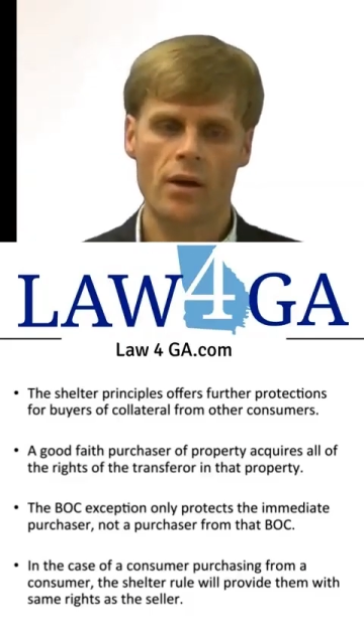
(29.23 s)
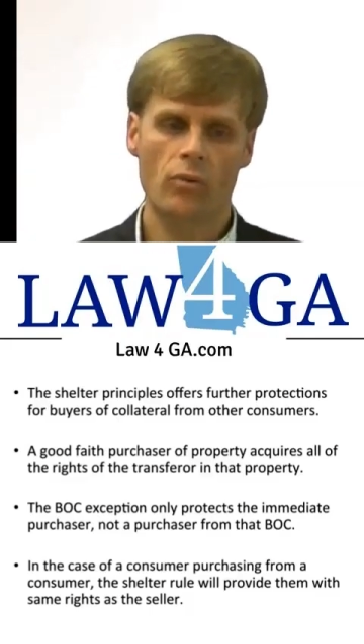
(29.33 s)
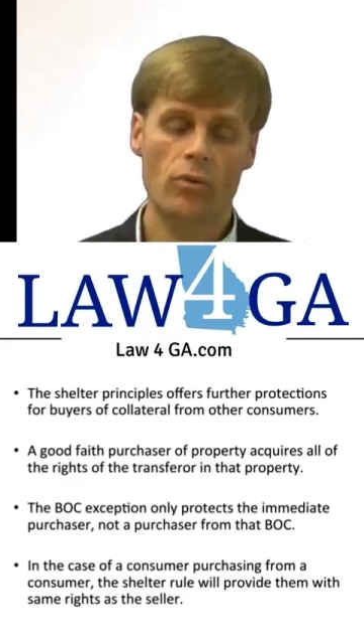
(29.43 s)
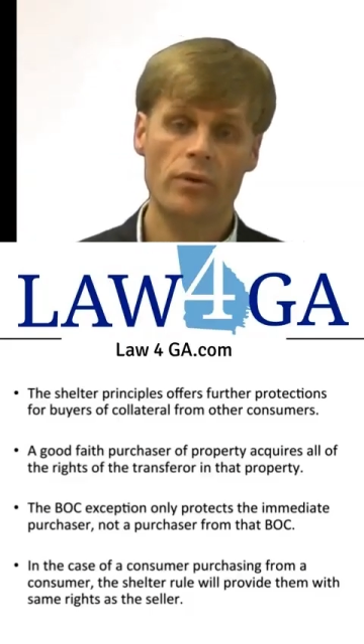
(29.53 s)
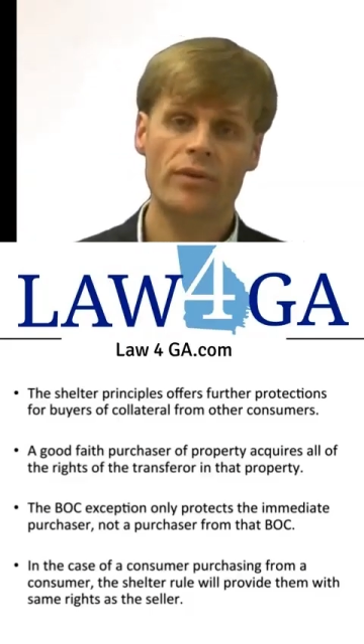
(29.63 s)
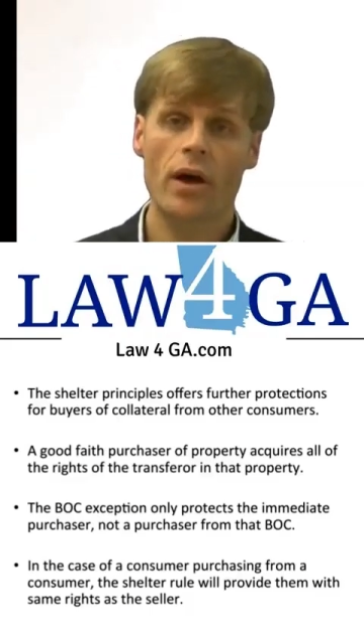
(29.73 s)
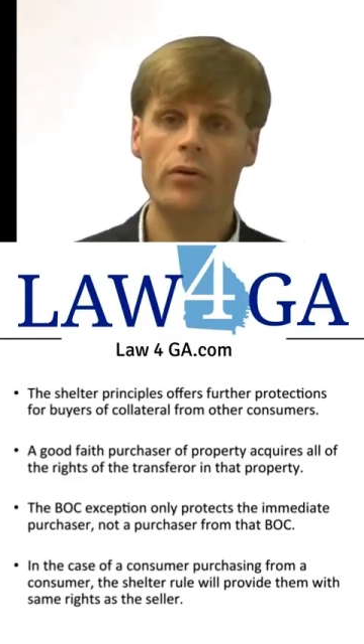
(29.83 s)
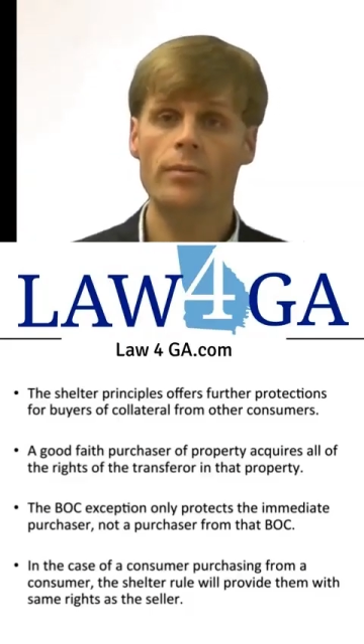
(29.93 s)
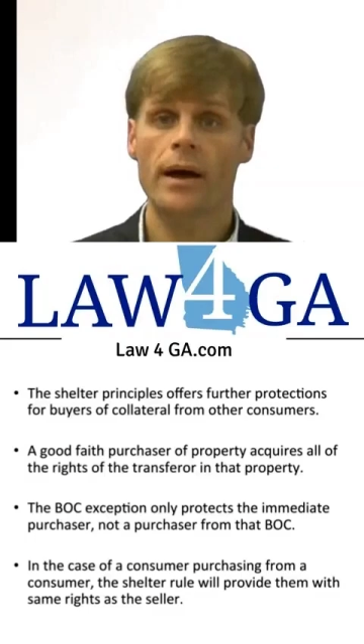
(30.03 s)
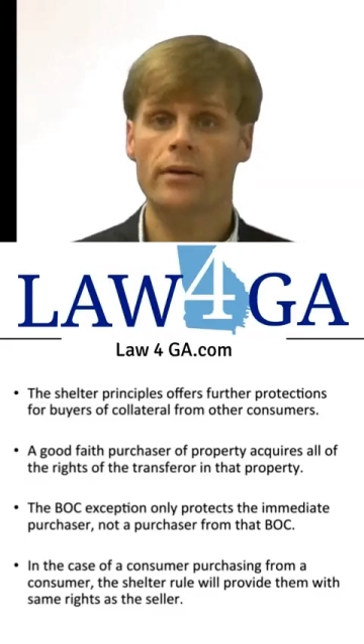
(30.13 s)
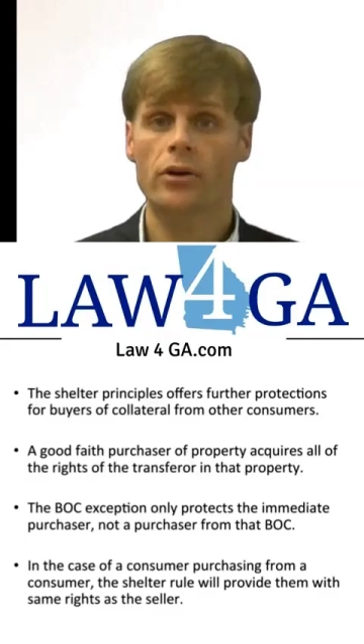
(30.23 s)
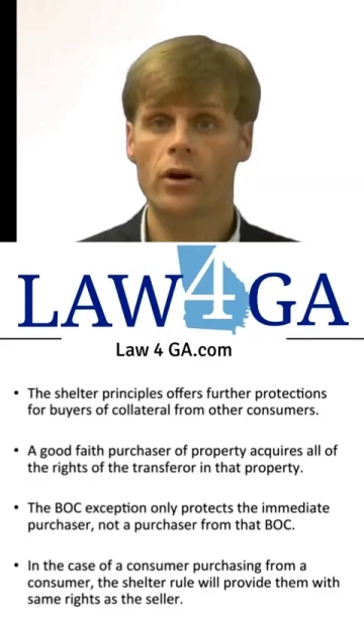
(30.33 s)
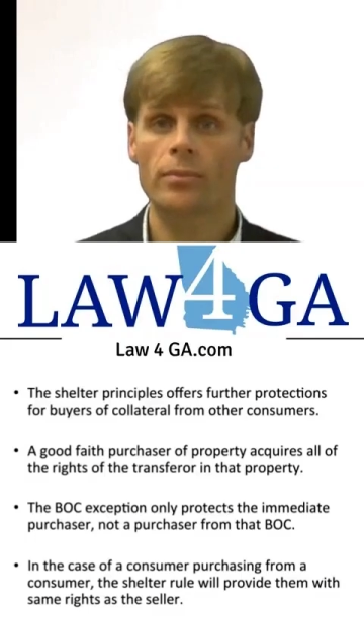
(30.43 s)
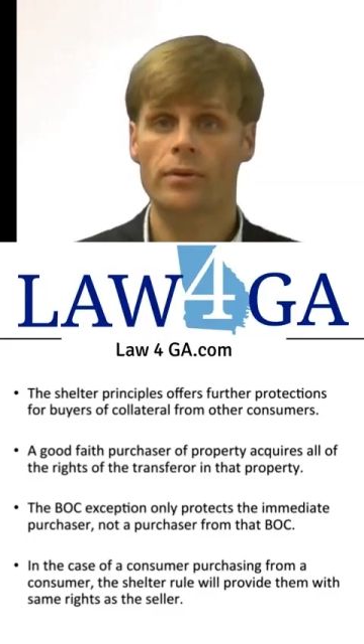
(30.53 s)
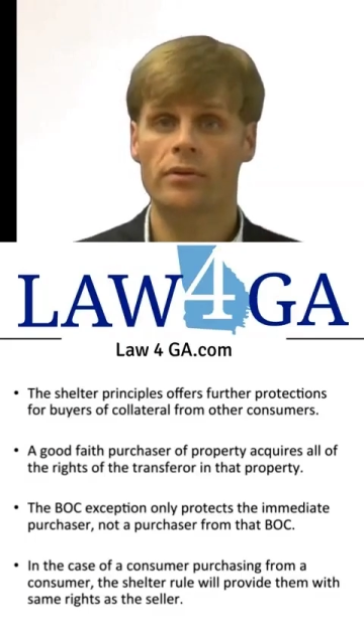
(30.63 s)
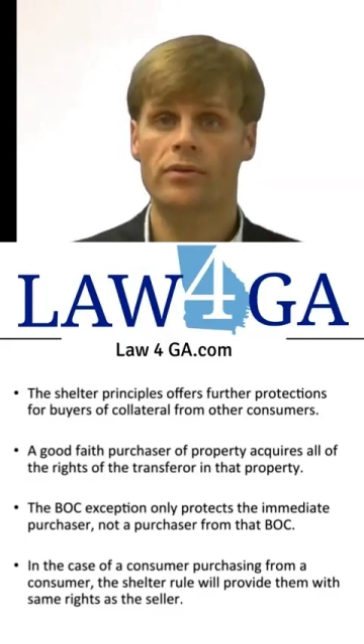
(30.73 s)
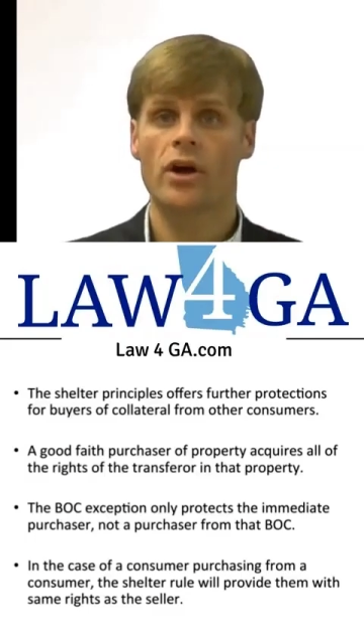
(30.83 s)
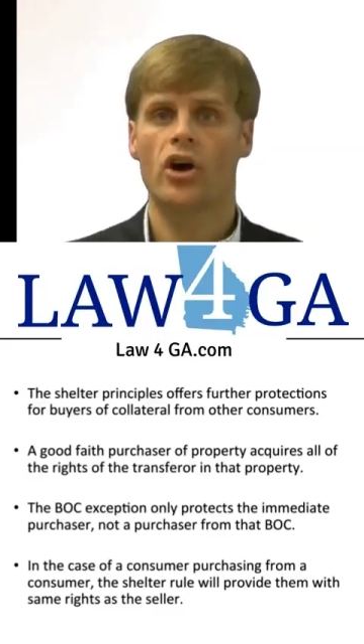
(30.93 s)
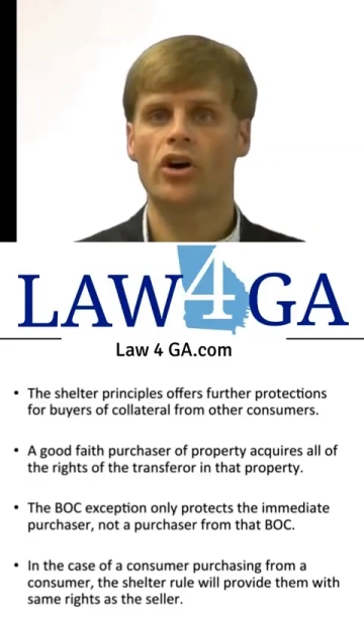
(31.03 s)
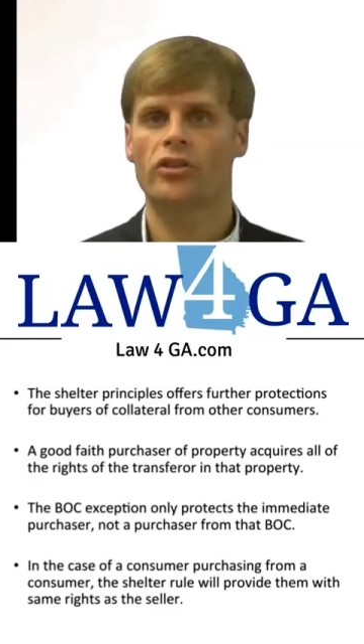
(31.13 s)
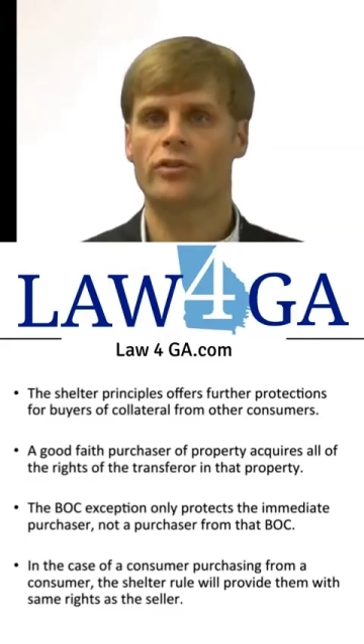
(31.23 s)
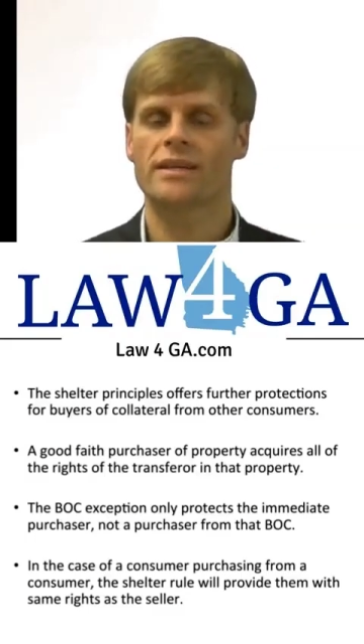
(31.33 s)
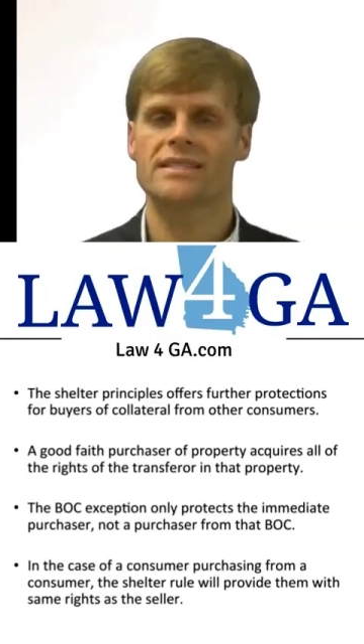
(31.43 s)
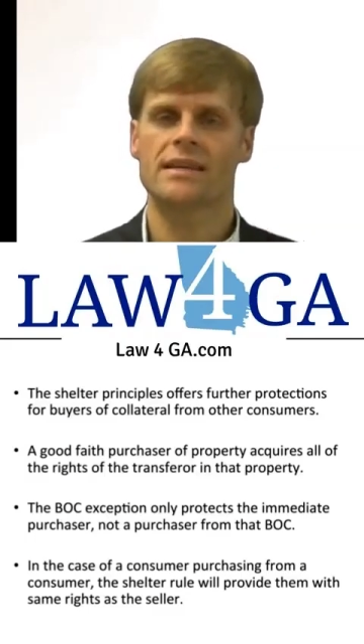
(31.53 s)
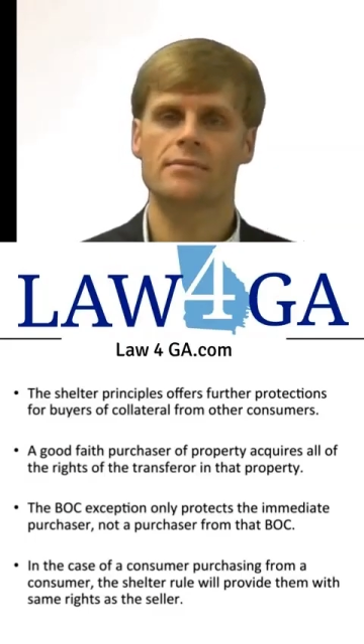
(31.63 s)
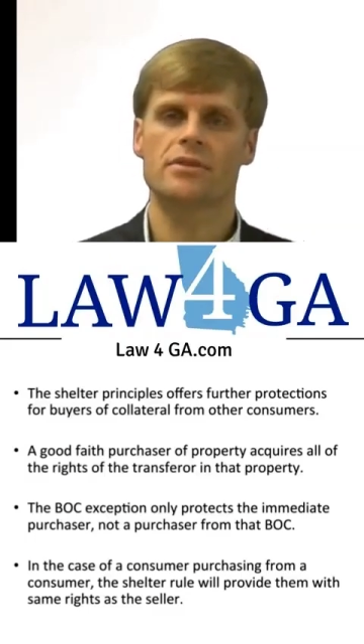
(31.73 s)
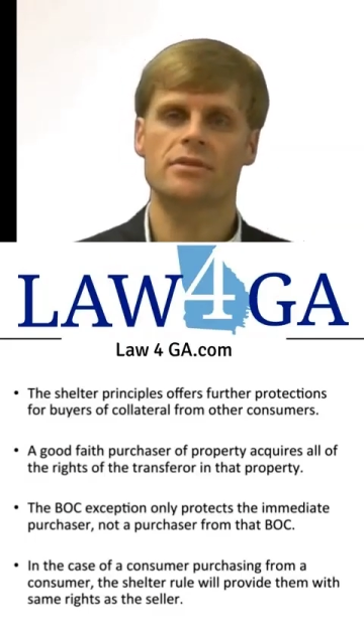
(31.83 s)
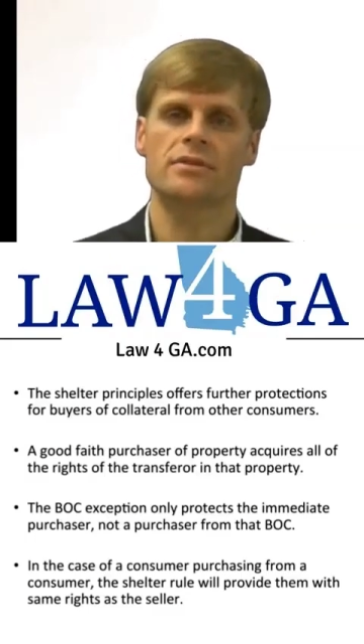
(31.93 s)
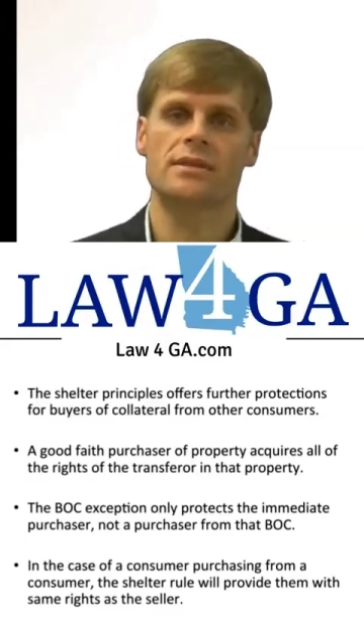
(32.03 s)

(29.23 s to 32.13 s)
Well, we've talked about a couple of other exemptions,